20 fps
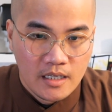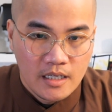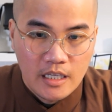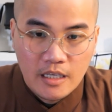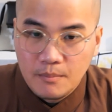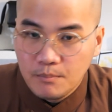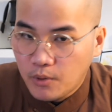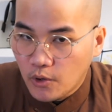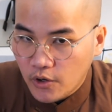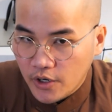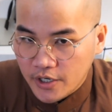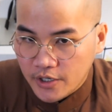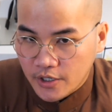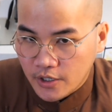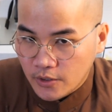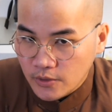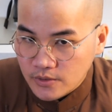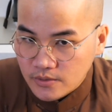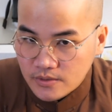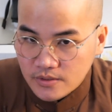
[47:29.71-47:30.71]
Important
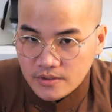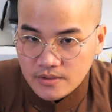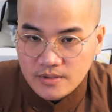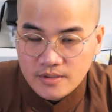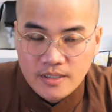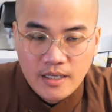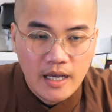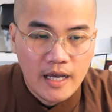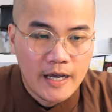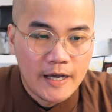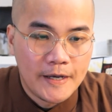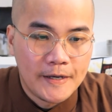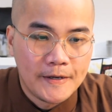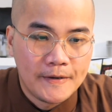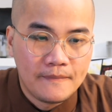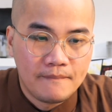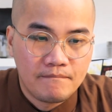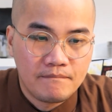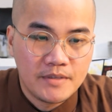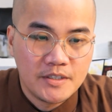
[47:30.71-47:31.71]
note:
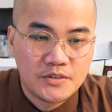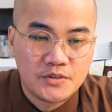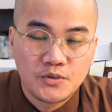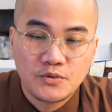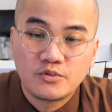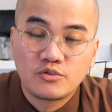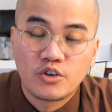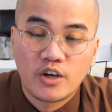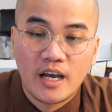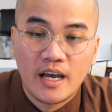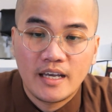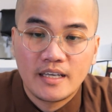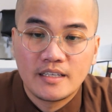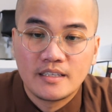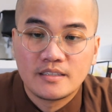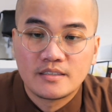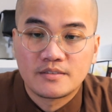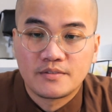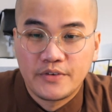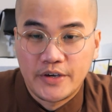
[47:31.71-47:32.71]
this sutra
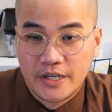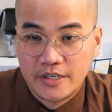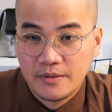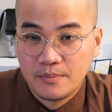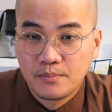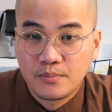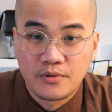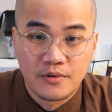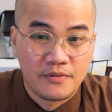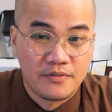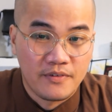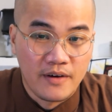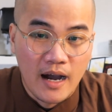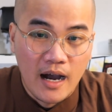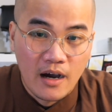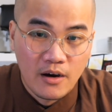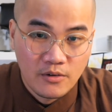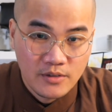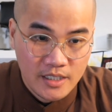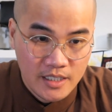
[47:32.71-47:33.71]
is very
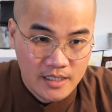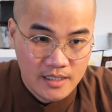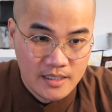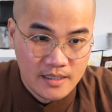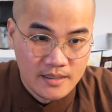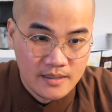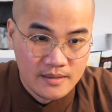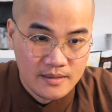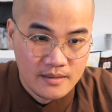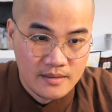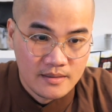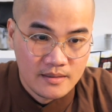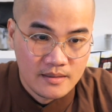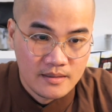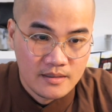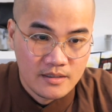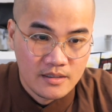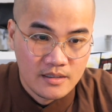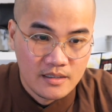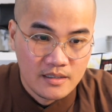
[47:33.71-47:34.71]
profound,
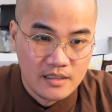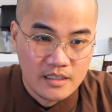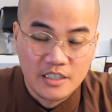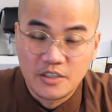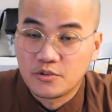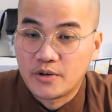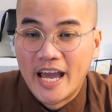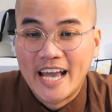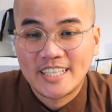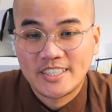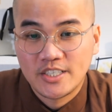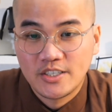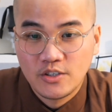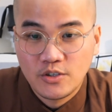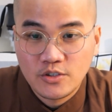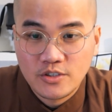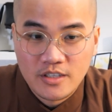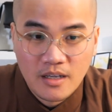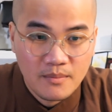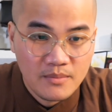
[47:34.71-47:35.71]

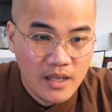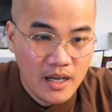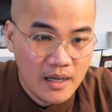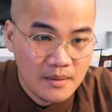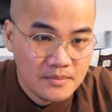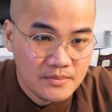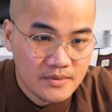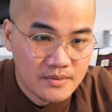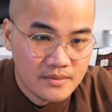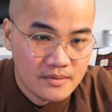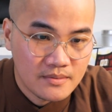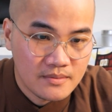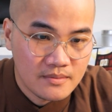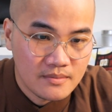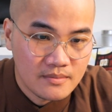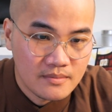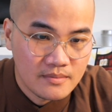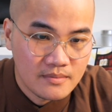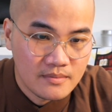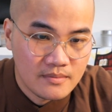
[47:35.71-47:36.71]
irrational sometimes,
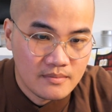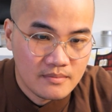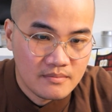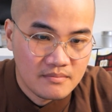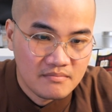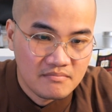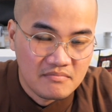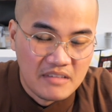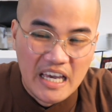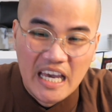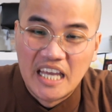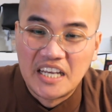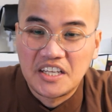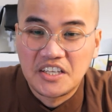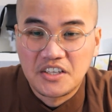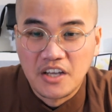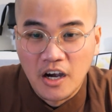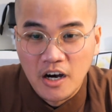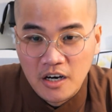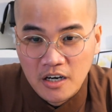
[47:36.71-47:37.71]
and
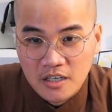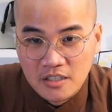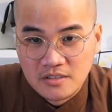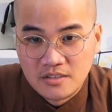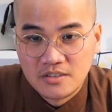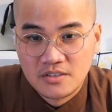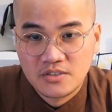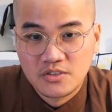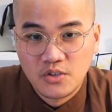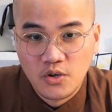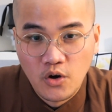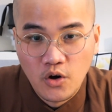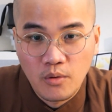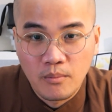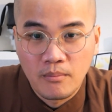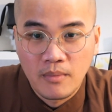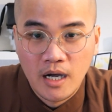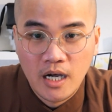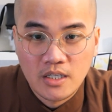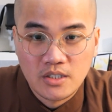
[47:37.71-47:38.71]
it hurts so
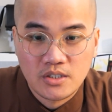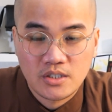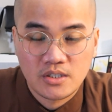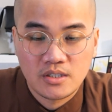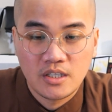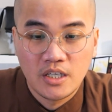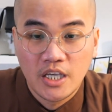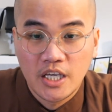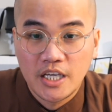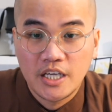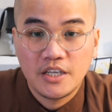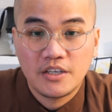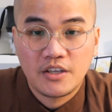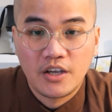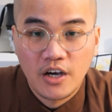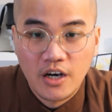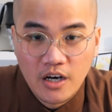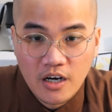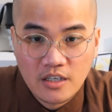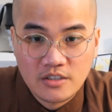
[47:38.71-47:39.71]
much. It
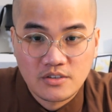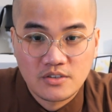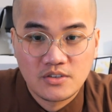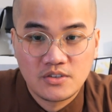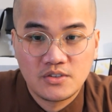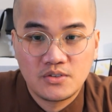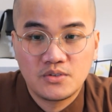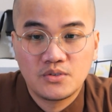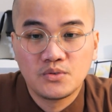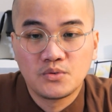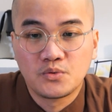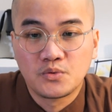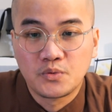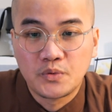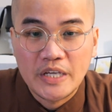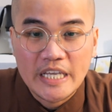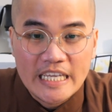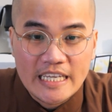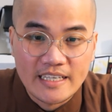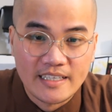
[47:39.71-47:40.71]
hurts to
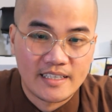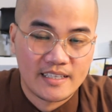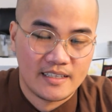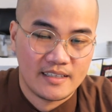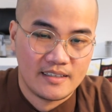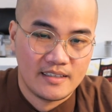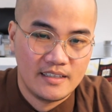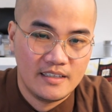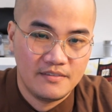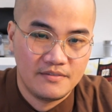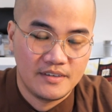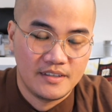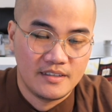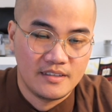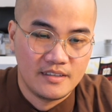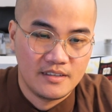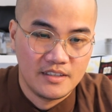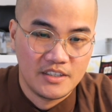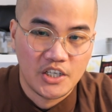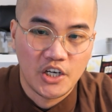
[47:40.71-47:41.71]
read,
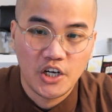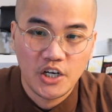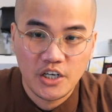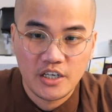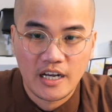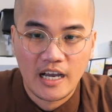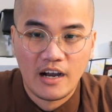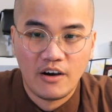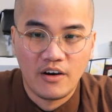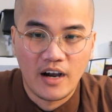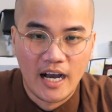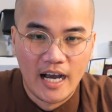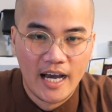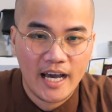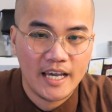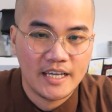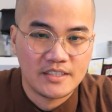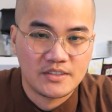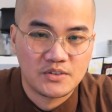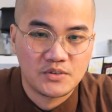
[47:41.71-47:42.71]
even. It hurts our
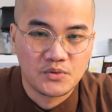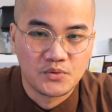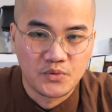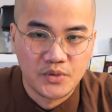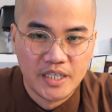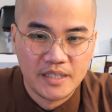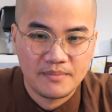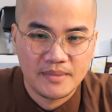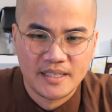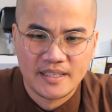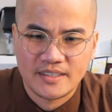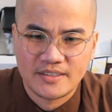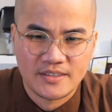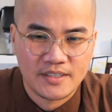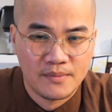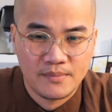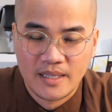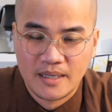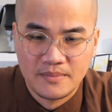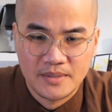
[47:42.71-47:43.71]
eyes to read, because
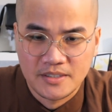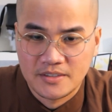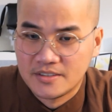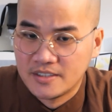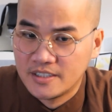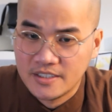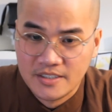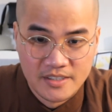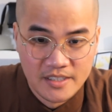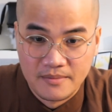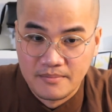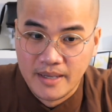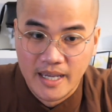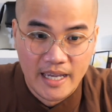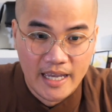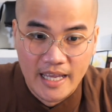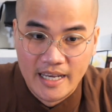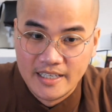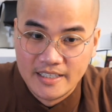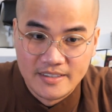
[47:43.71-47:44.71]
sometimes it doesn't make
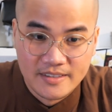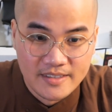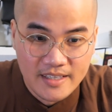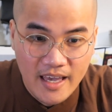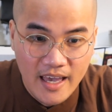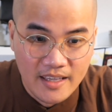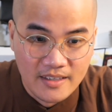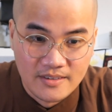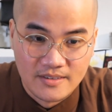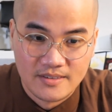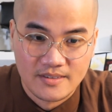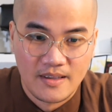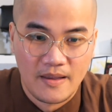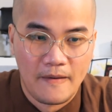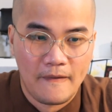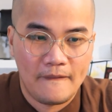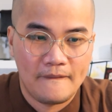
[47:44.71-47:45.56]
any sense.